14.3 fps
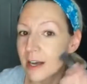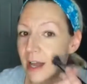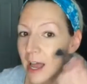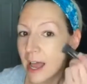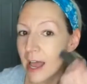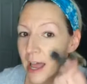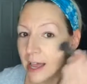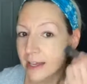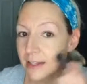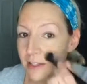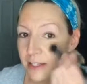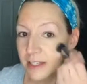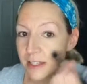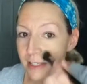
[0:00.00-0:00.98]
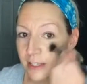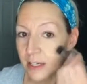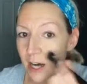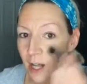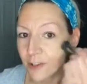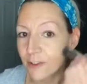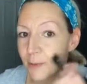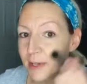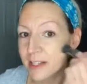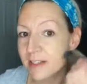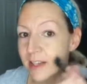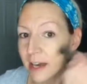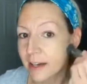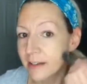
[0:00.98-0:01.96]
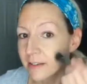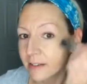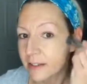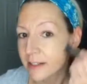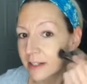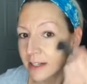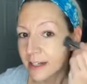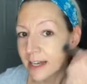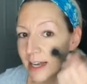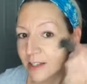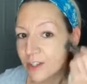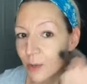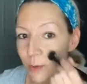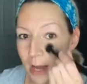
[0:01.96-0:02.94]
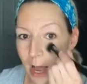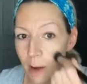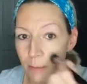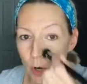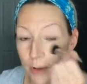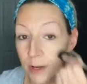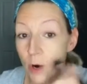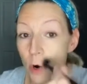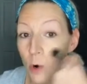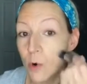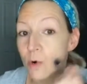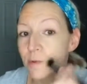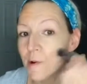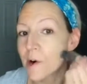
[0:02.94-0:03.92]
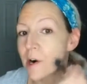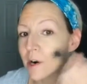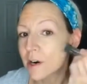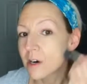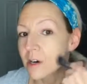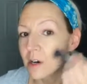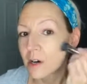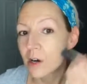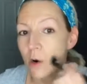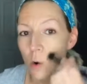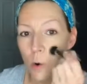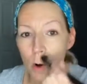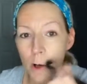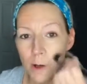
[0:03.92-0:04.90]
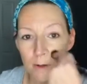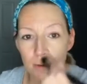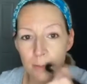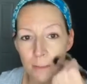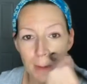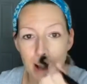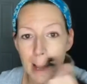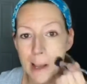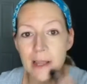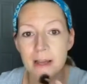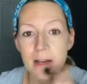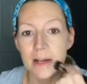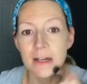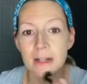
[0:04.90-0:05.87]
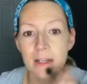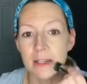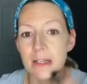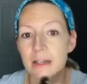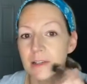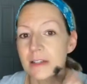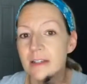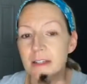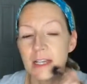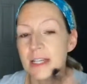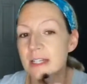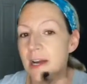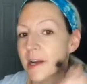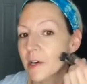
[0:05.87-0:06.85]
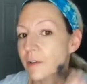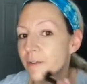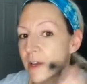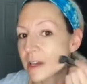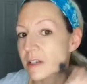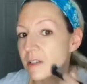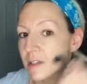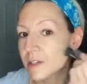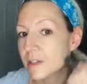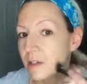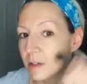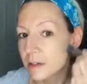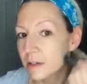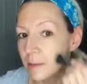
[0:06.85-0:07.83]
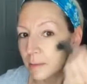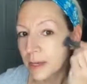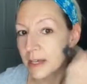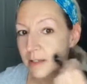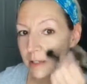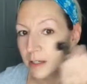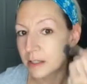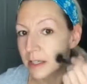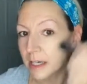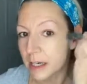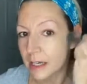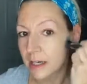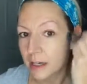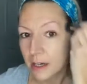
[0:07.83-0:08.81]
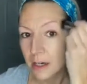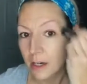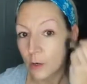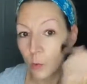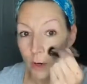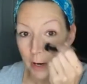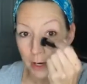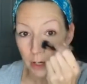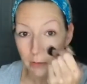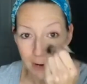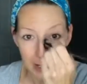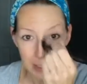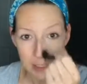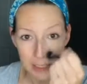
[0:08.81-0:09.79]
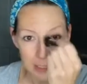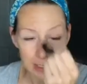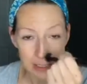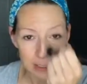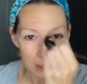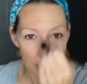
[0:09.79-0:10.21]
and this is the color of my skin. And so now I'm going over all my entire face, basically where I corrected,